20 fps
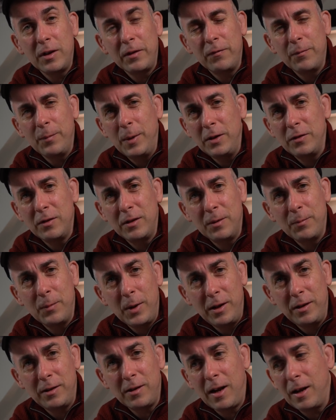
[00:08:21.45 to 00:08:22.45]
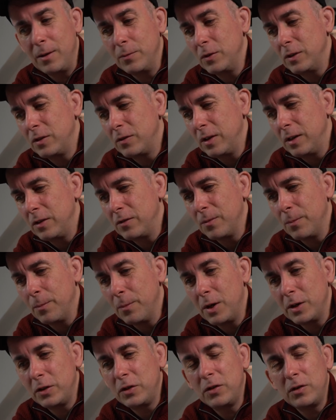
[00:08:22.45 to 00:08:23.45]
I've mentioned it many times. It's a
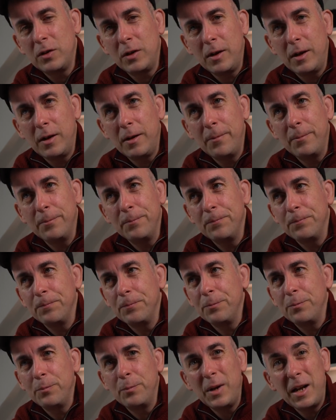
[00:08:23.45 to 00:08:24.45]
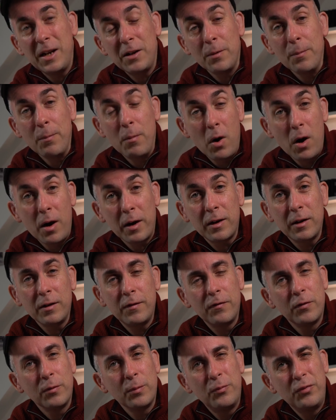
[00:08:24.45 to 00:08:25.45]
much better market
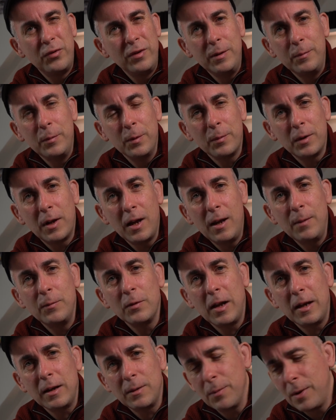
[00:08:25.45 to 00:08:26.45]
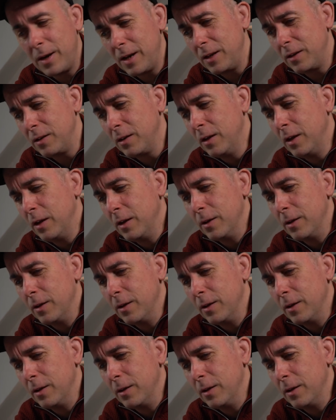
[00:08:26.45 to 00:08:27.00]
for premium games like mine.